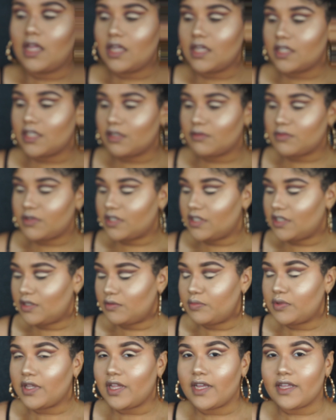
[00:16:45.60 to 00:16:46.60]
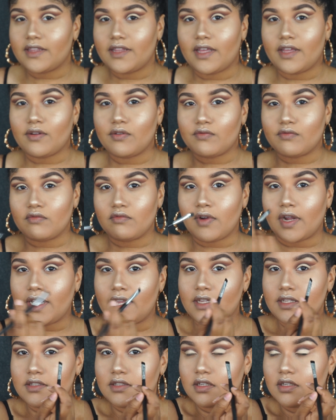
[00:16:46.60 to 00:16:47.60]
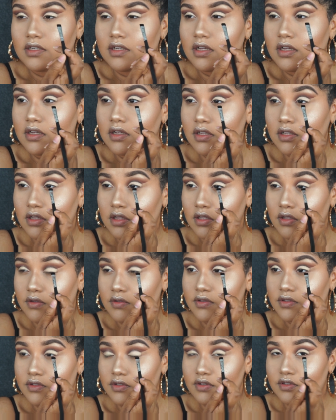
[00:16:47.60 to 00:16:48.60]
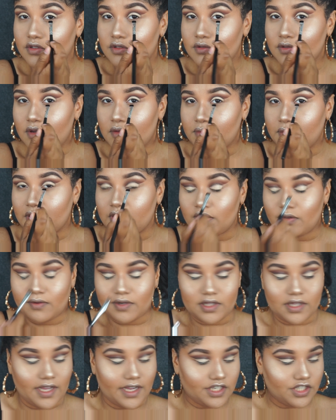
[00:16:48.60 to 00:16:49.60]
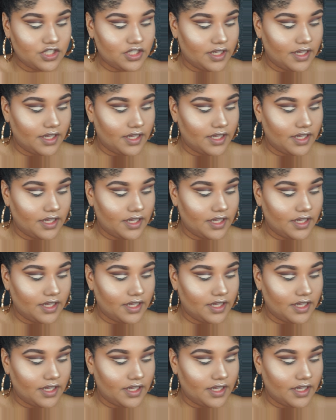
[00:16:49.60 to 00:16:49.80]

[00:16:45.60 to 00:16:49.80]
and I'm gonna apply that right close to my lower lash